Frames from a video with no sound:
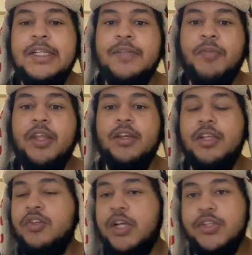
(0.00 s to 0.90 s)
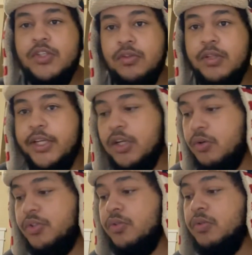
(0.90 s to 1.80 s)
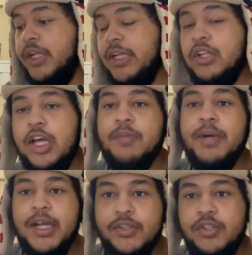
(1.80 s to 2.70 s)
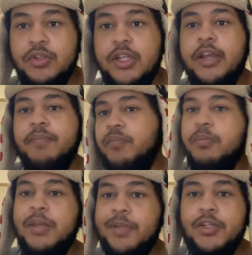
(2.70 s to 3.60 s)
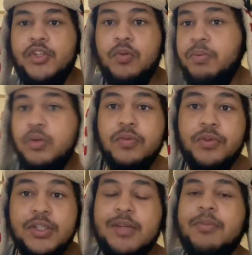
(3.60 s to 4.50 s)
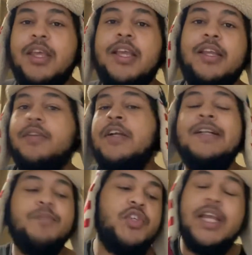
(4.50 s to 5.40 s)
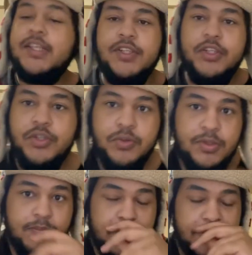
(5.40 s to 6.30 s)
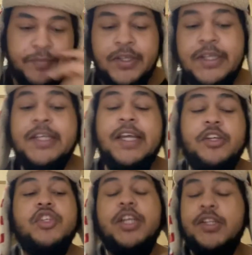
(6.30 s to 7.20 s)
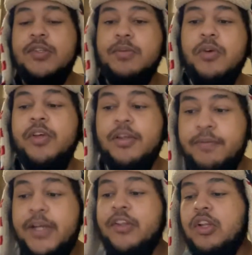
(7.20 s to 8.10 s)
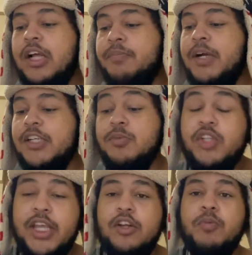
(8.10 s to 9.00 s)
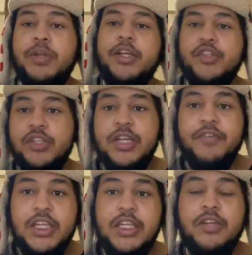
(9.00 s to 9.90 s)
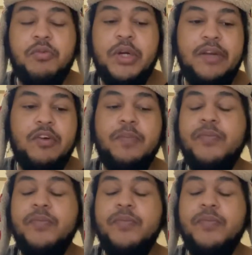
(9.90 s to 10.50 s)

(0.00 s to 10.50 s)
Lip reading: And he tries to like go to like a lockbox to like maybe show proof or something, and she accidentally shoots him, right? And she ends up going and finding the lockbox, but she can't open it because she doesn't have a key or whatever.